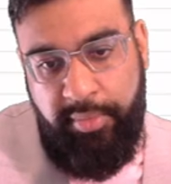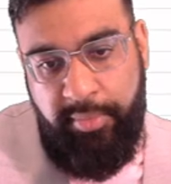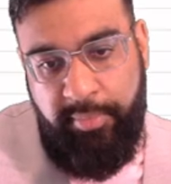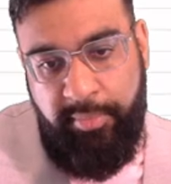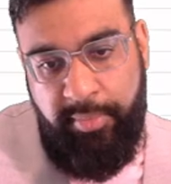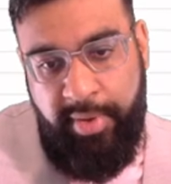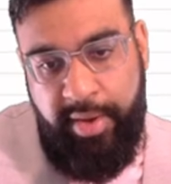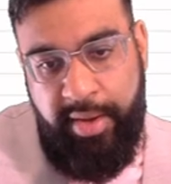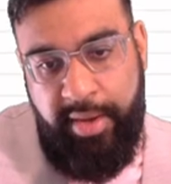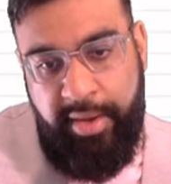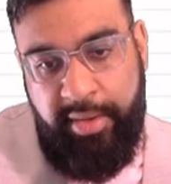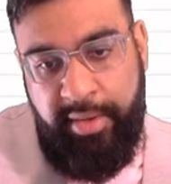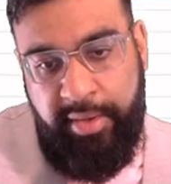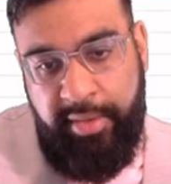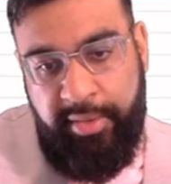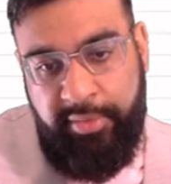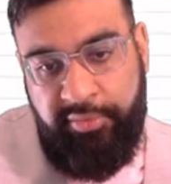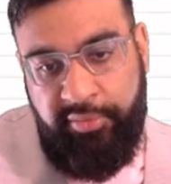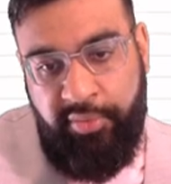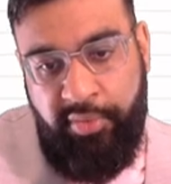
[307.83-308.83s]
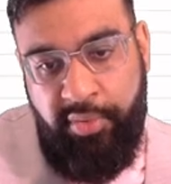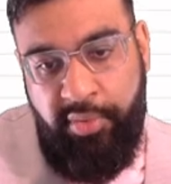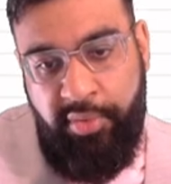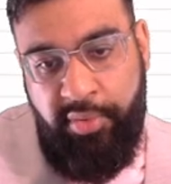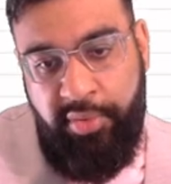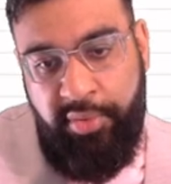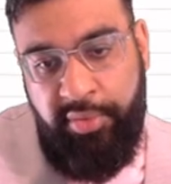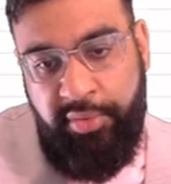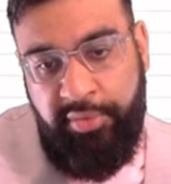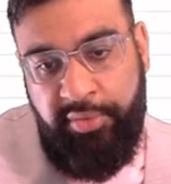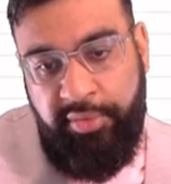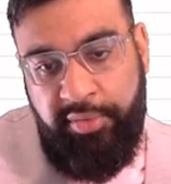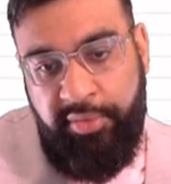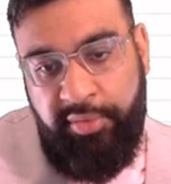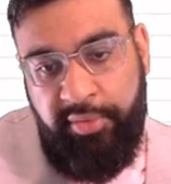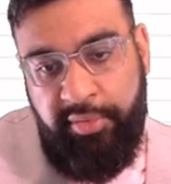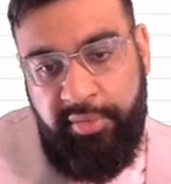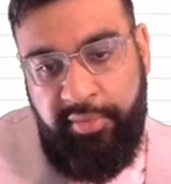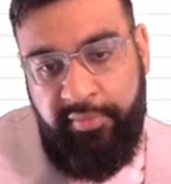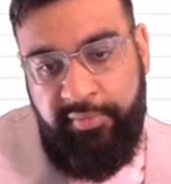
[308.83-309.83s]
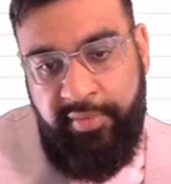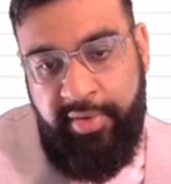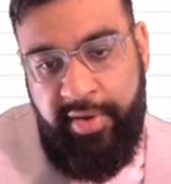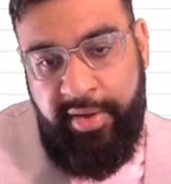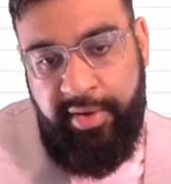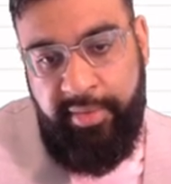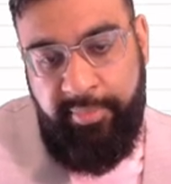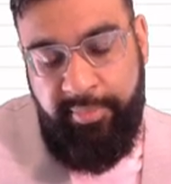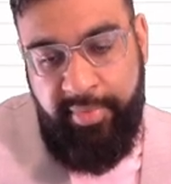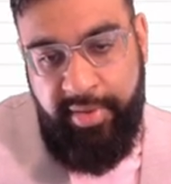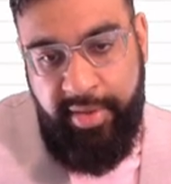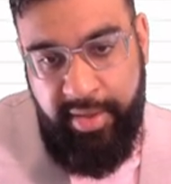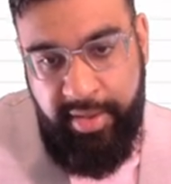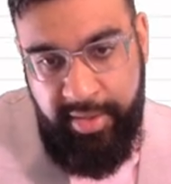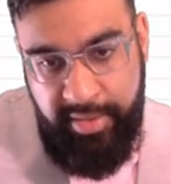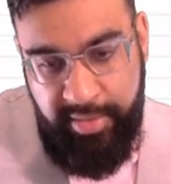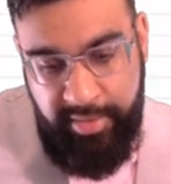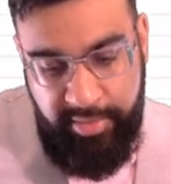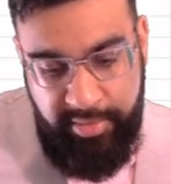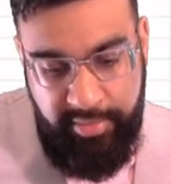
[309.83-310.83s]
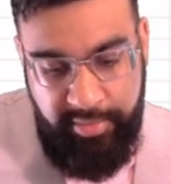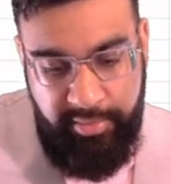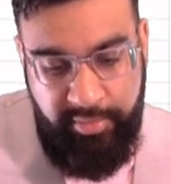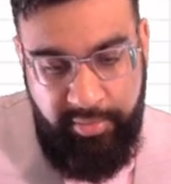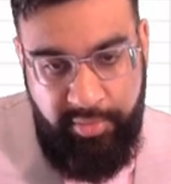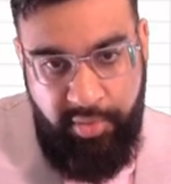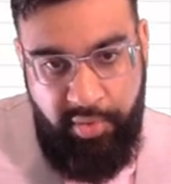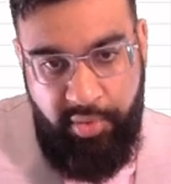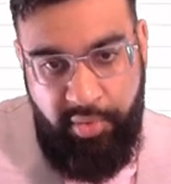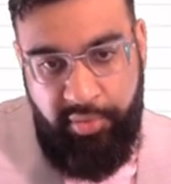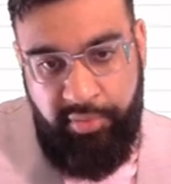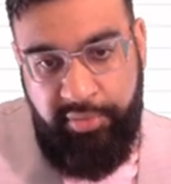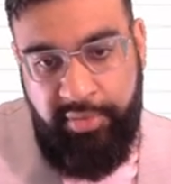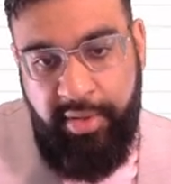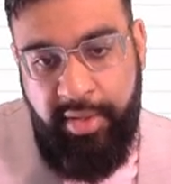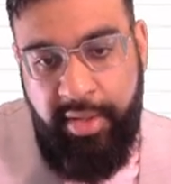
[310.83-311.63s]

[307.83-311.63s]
minus old divided by old.